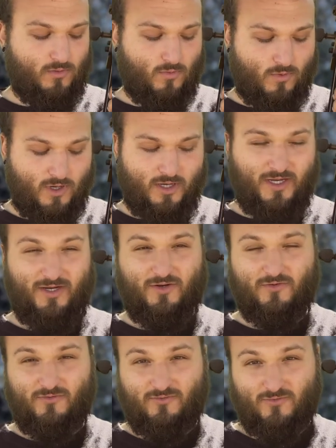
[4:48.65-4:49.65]

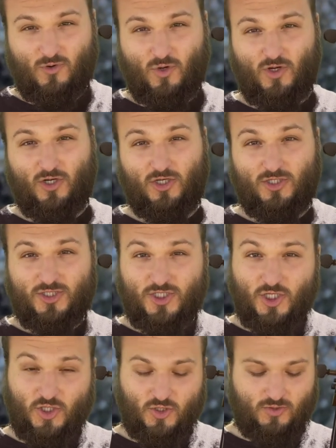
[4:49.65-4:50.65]
1, 4,
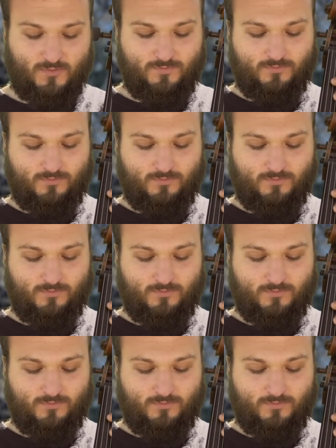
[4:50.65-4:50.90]
2.